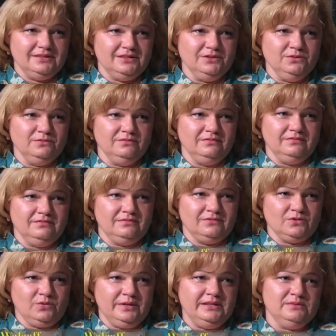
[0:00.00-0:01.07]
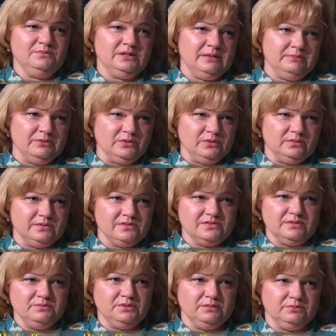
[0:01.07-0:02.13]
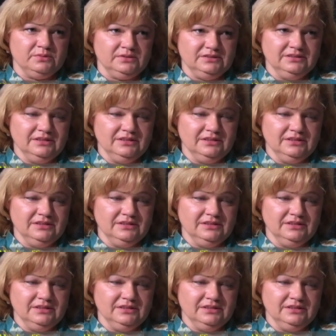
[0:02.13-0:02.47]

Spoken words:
you quite unpopular with some people.